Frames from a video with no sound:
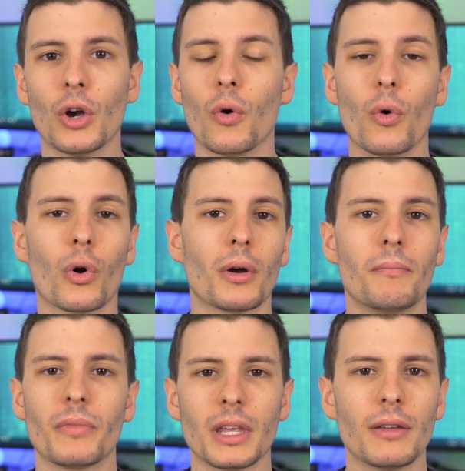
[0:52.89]

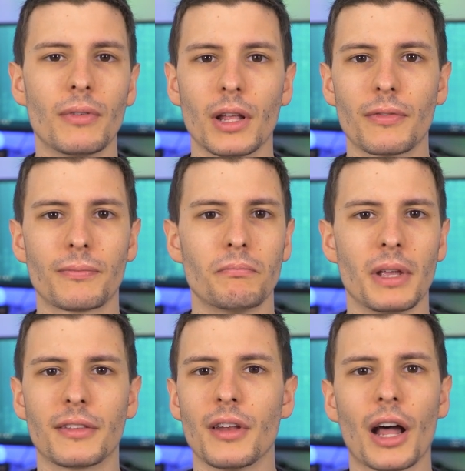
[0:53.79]
or even if
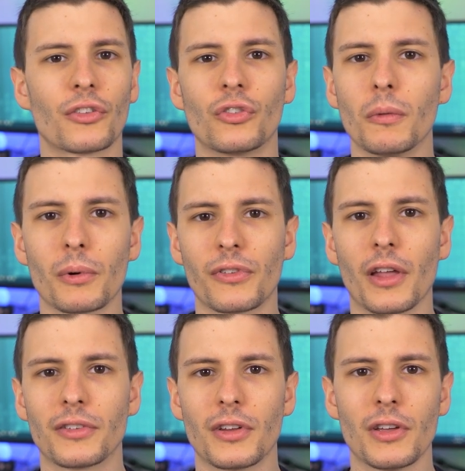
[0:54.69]
it's not super
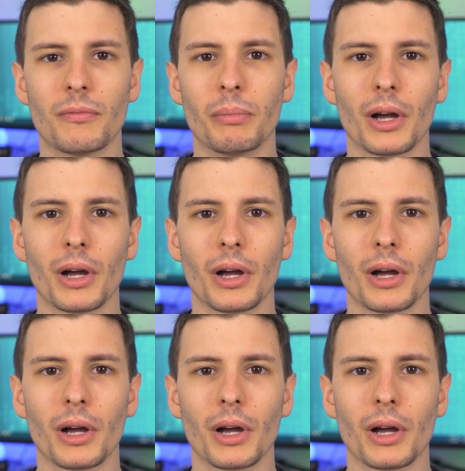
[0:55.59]
sensitive,